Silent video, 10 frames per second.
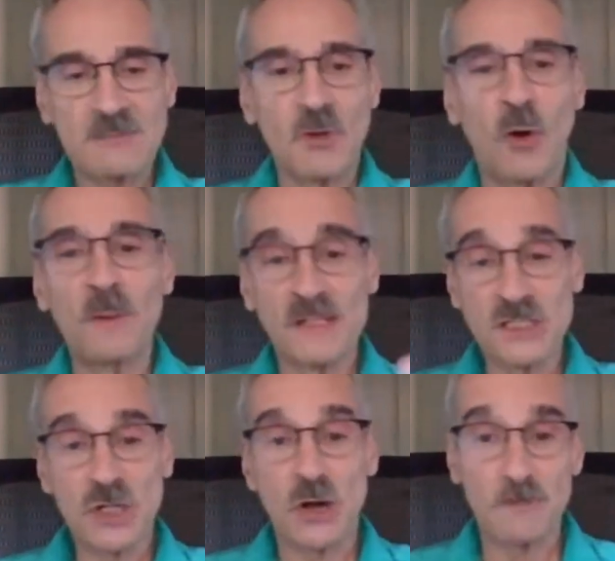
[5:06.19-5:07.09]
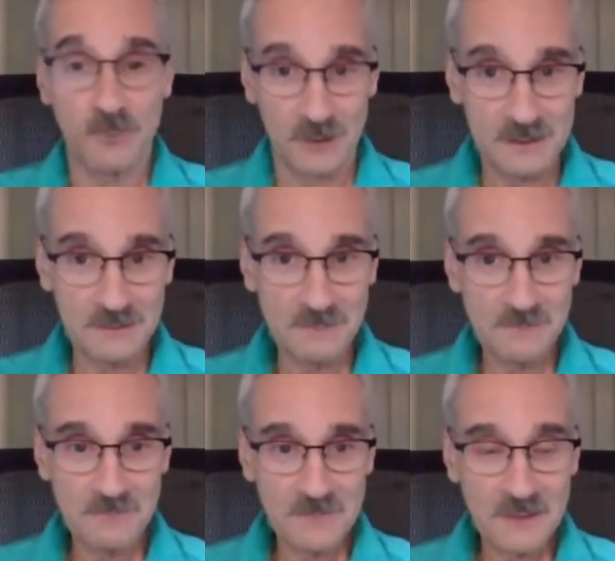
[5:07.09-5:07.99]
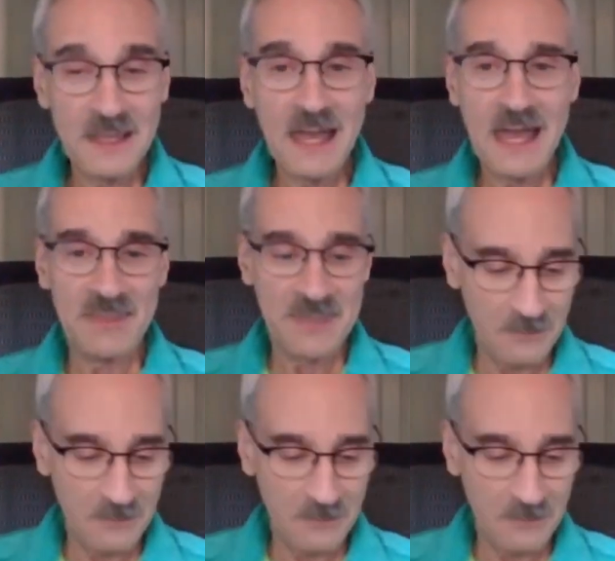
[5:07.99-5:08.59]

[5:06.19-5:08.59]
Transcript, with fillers: They would open a chart book and